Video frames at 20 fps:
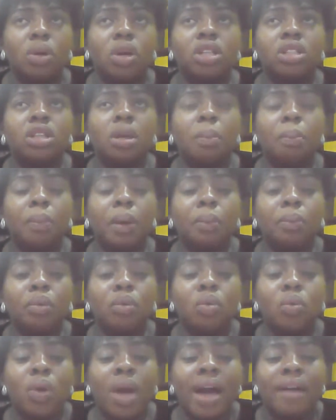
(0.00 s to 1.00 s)
Because
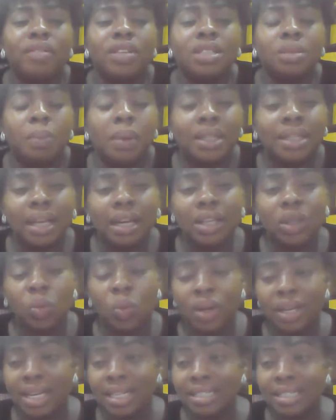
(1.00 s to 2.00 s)
people, we have this mentality that
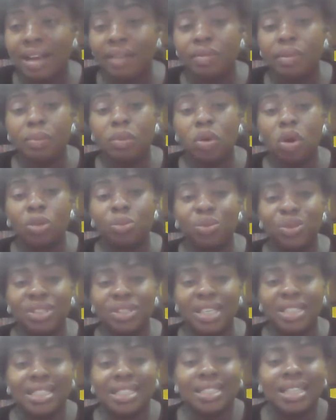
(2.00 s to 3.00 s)
when they serve them court
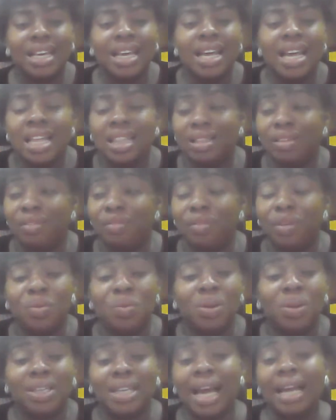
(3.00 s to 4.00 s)
processes, they
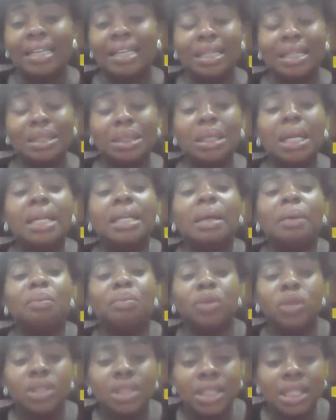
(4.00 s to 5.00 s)
feel what can they let
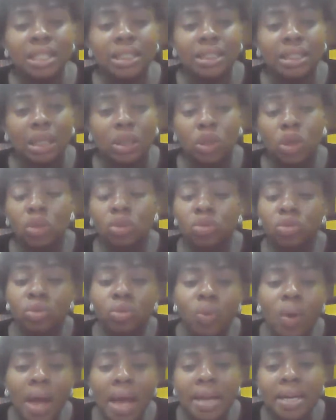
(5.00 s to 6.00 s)
them proceed, they don't
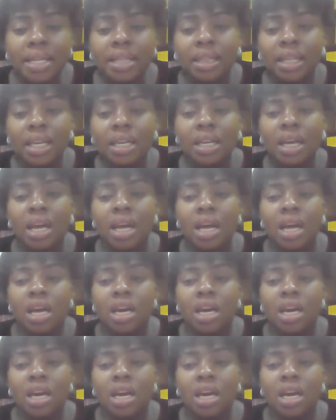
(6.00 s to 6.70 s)
do anything.